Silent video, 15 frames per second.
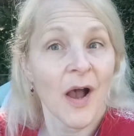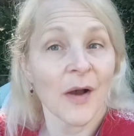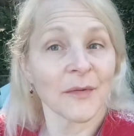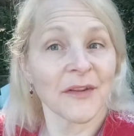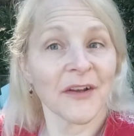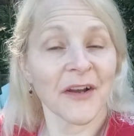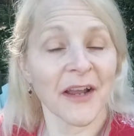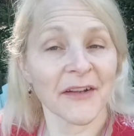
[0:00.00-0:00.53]
Oh,
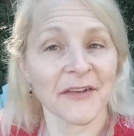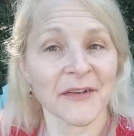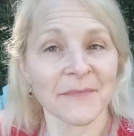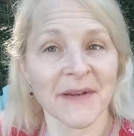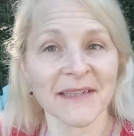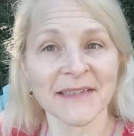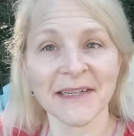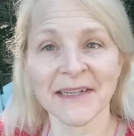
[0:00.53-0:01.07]
look, I took
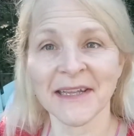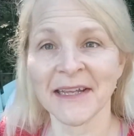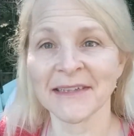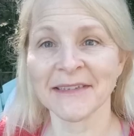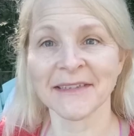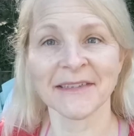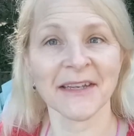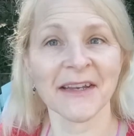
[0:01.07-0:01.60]
my
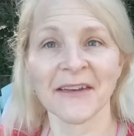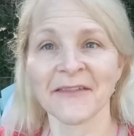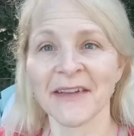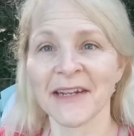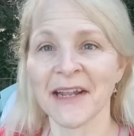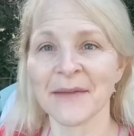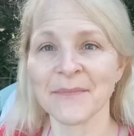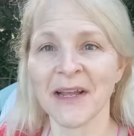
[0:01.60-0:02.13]
sunglasses off,
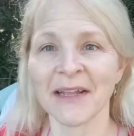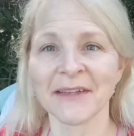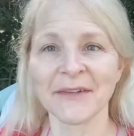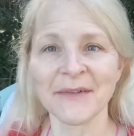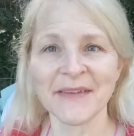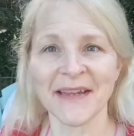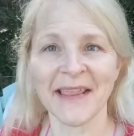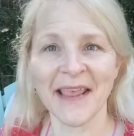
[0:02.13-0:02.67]
and I'm not
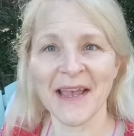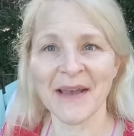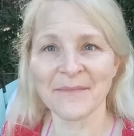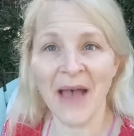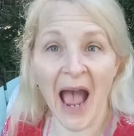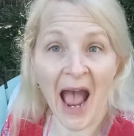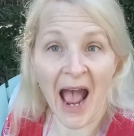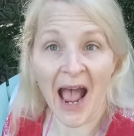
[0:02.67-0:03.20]
losing them.
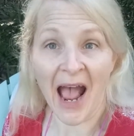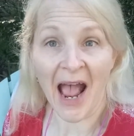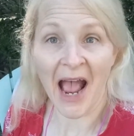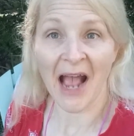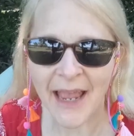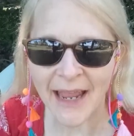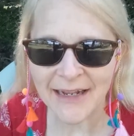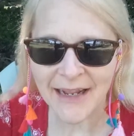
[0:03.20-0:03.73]

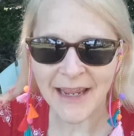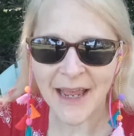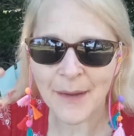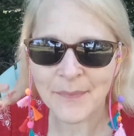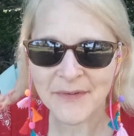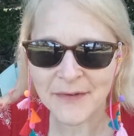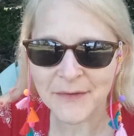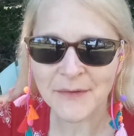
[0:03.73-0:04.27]
And I
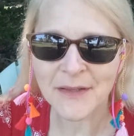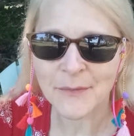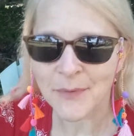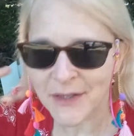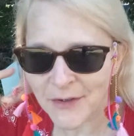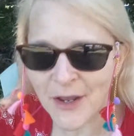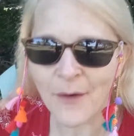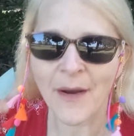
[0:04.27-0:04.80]
absolutely
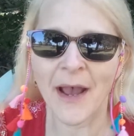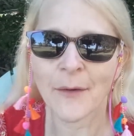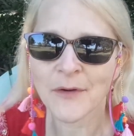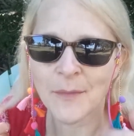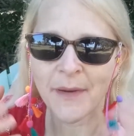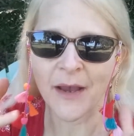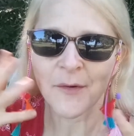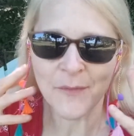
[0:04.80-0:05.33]
will go out
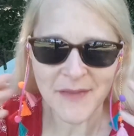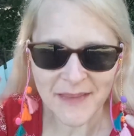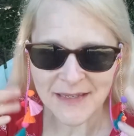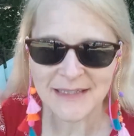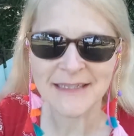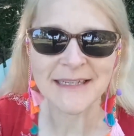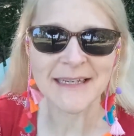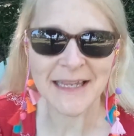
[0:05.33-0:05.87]
and about with
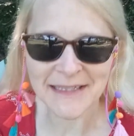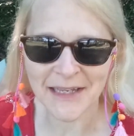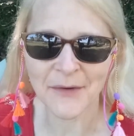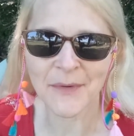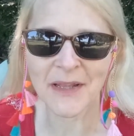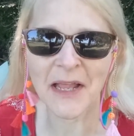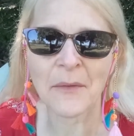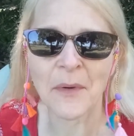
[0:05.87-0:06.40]
this. Yes,
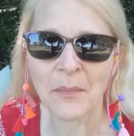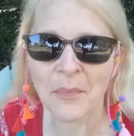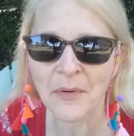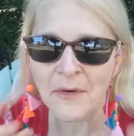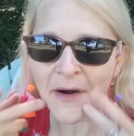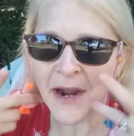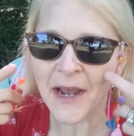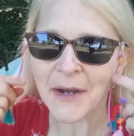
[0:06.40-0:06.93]
I will. I will
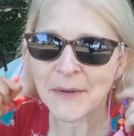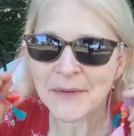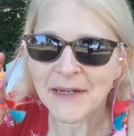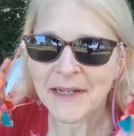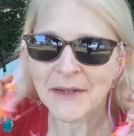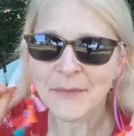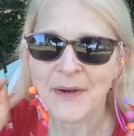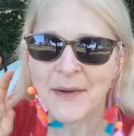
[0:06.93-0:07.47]

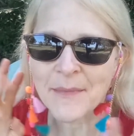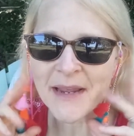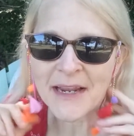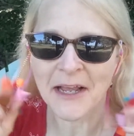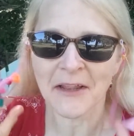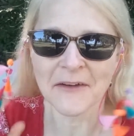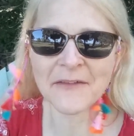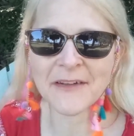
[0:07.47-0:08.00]
proudly wear my
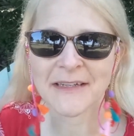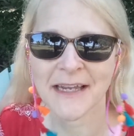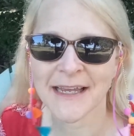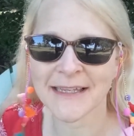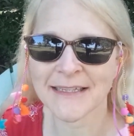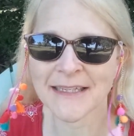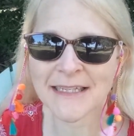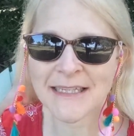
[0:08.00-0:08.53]
colorful
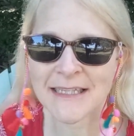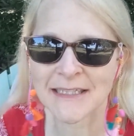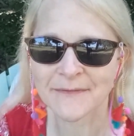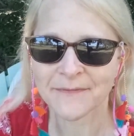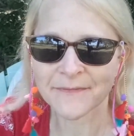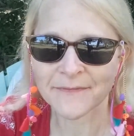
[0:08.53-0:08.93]
tassels.